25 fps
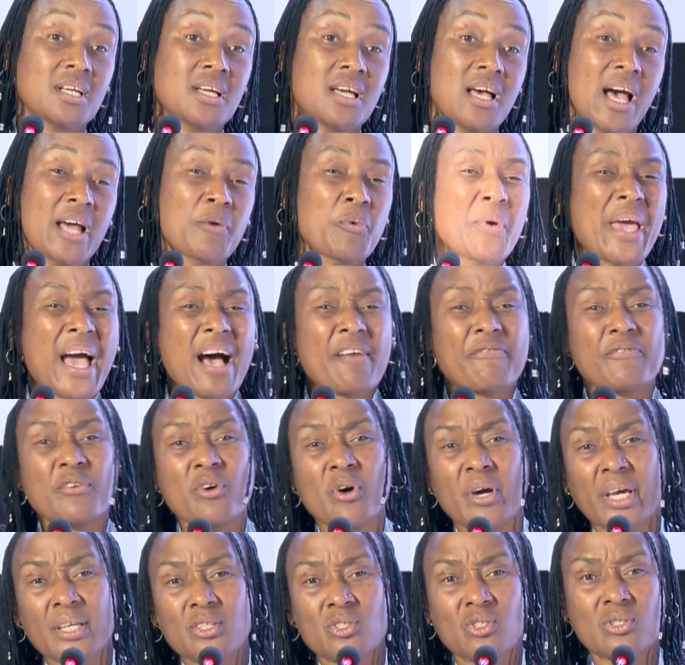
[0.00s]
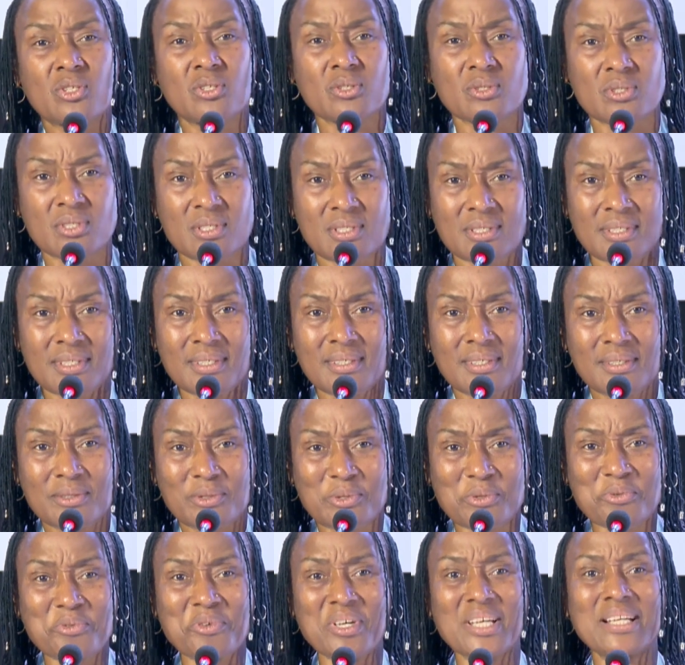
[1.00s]
and we have no excuse to
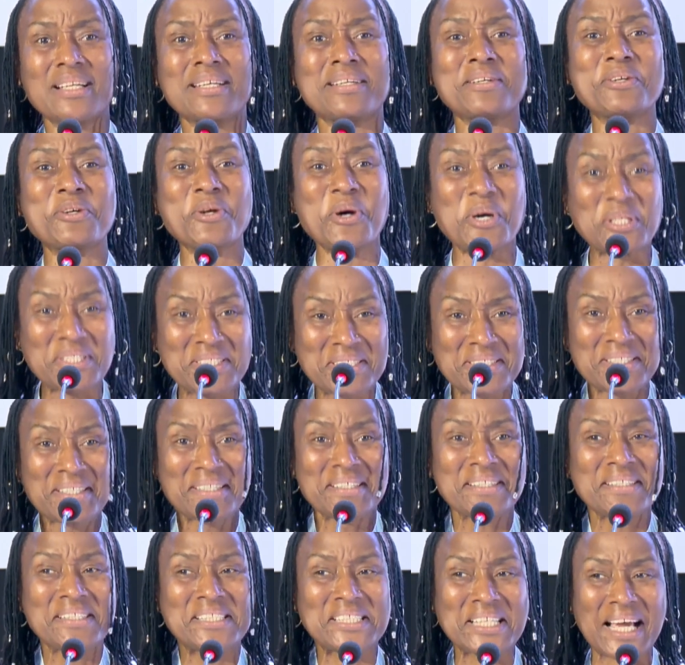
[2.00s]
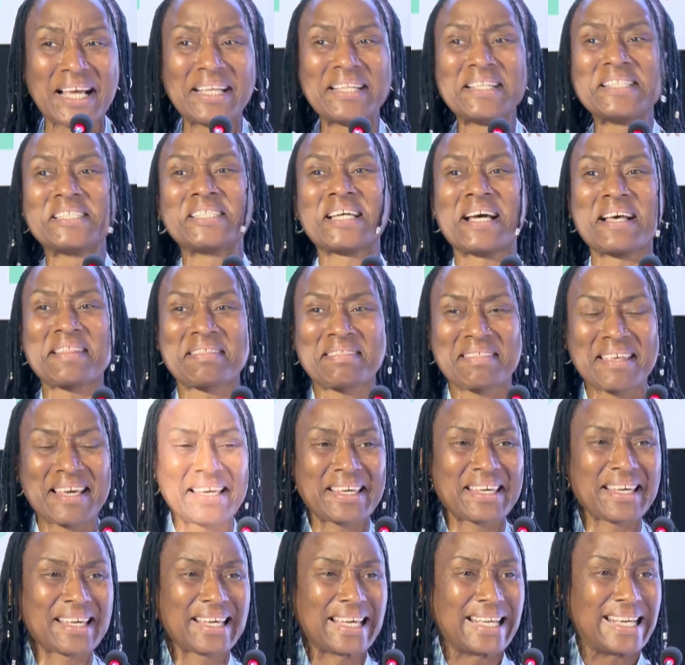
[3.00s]
really not challenge our
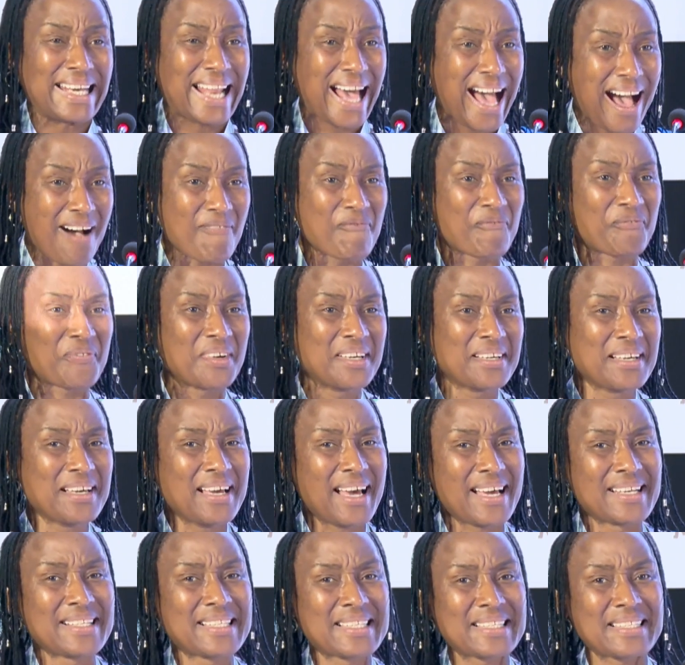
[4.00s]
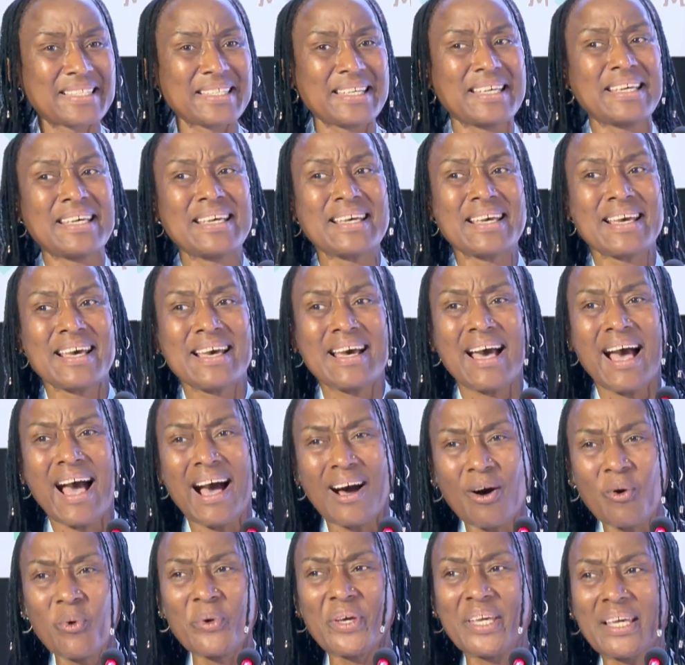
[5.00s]
thinking enough and see
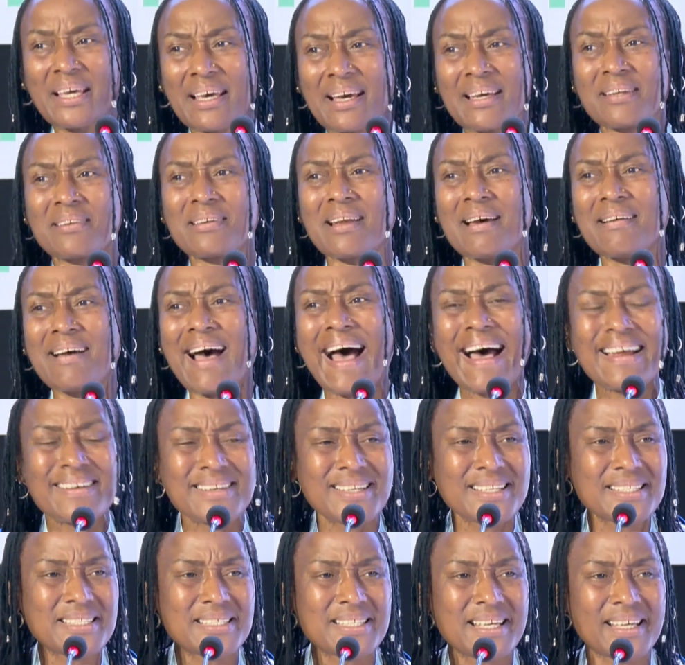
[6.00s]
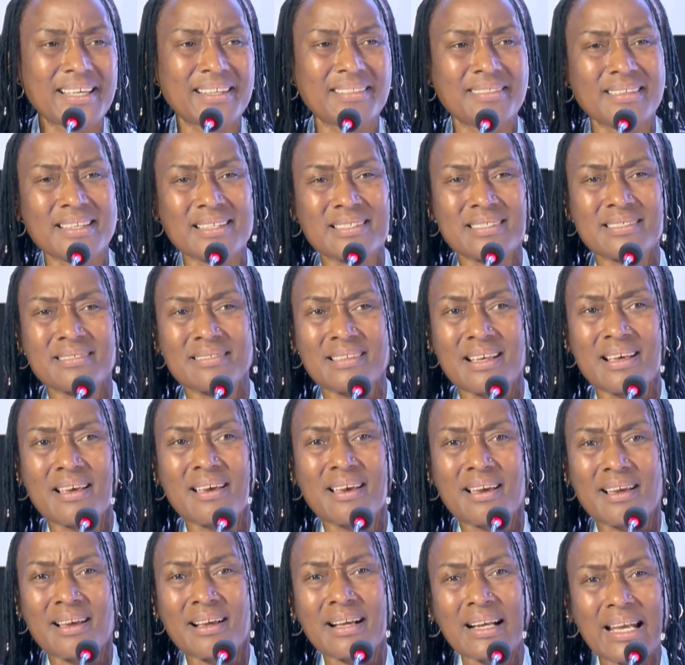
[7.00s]
how we can undertake this
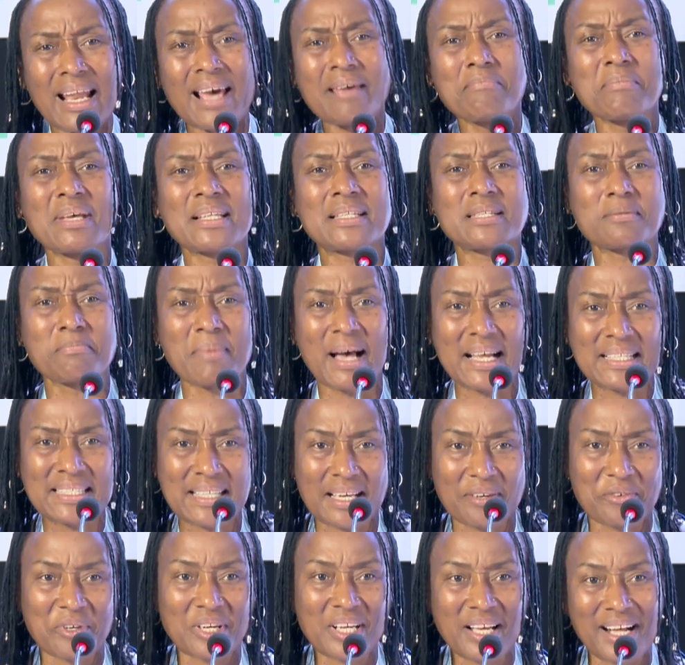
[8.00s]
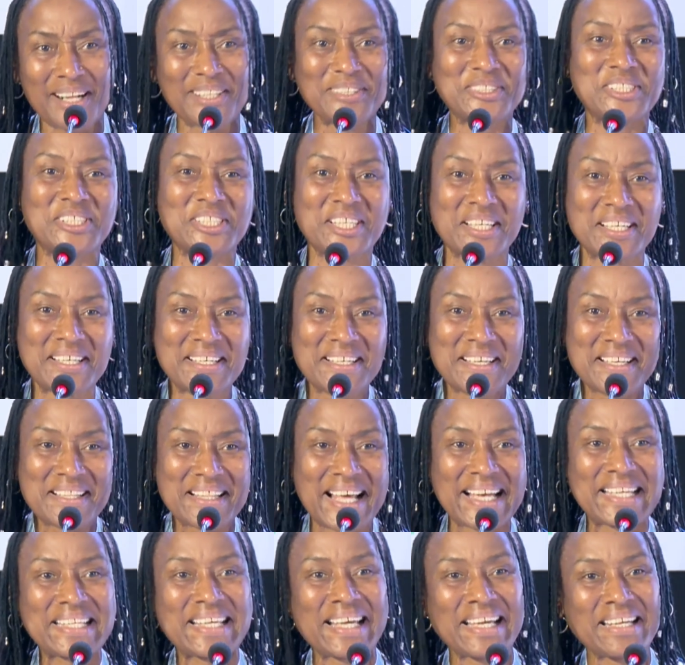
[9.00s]
climate-smart agriculture
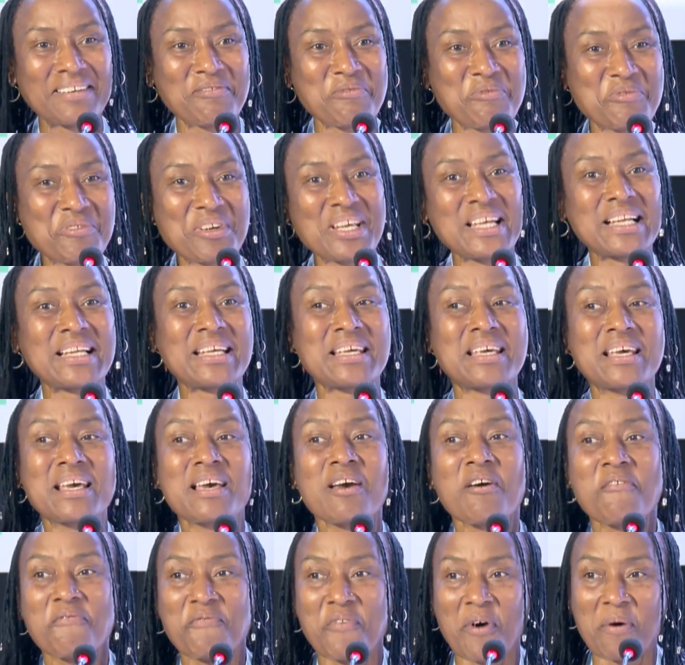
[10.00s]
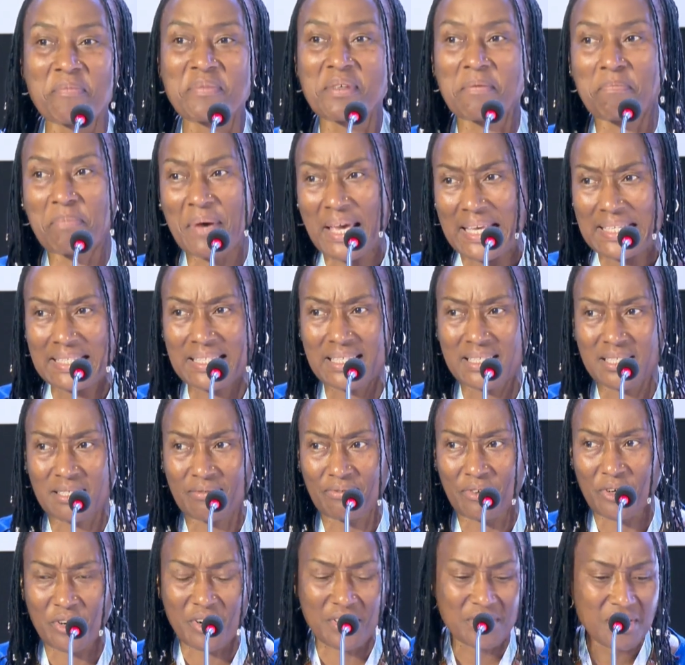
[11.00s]
that can really form the basis
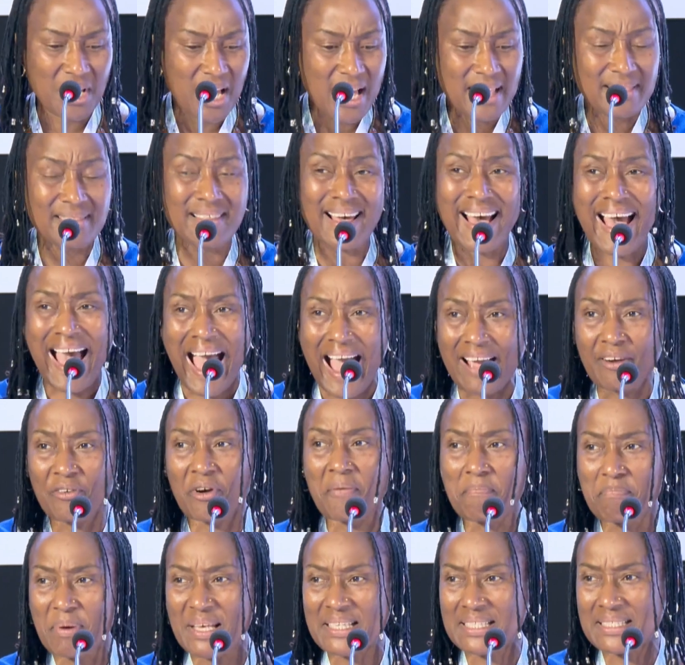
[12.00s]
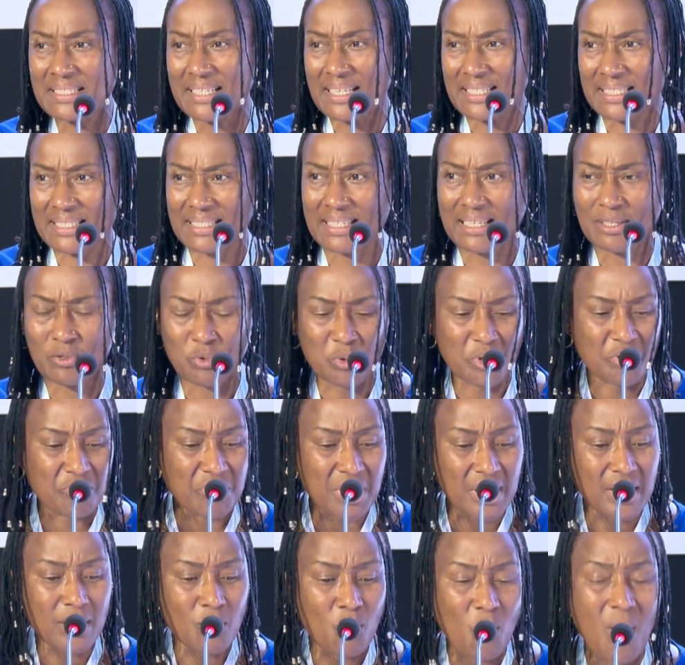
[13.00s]
for the agribusiness that we
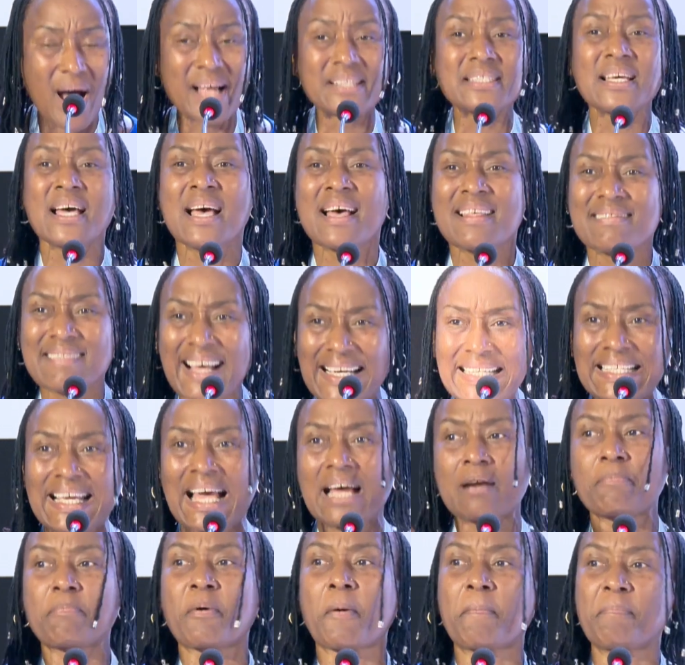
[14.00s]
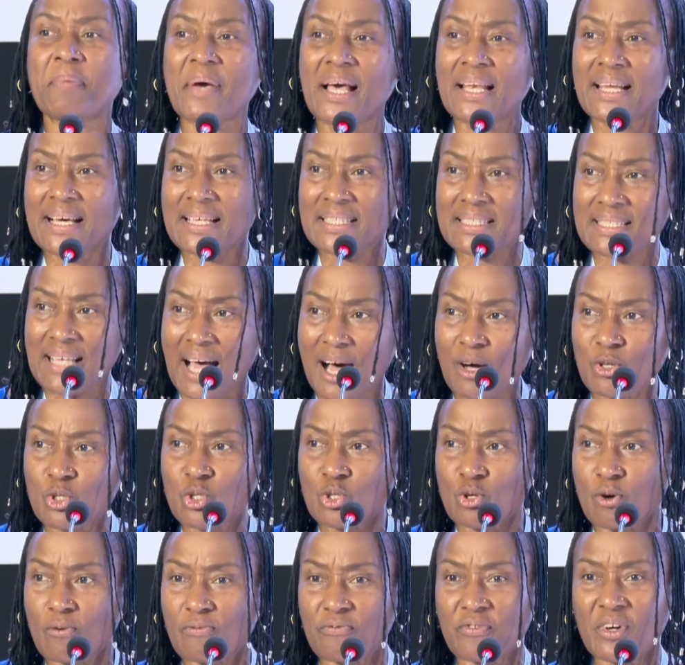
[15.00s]
really want, that can propel us out
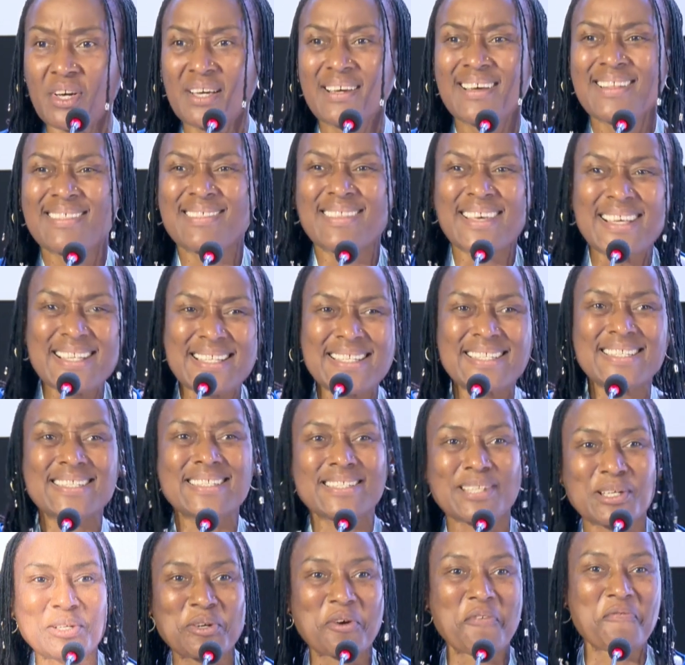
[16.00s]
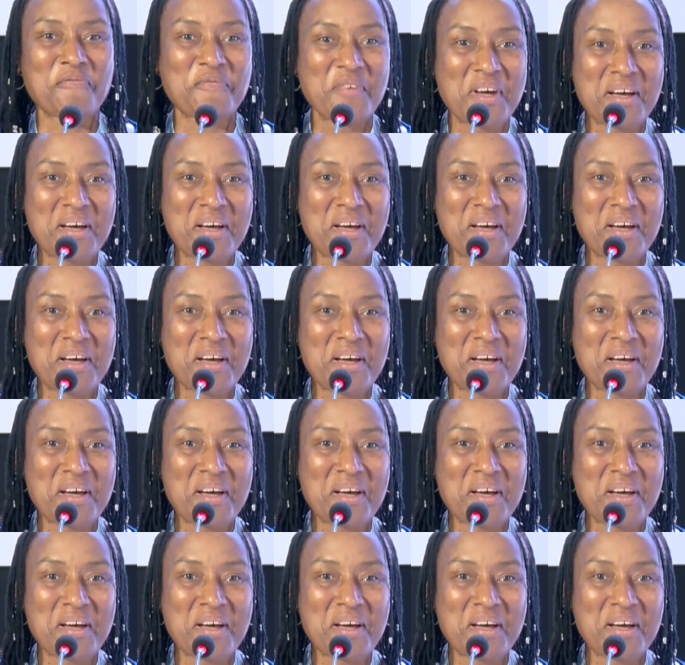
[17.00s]
of this sort of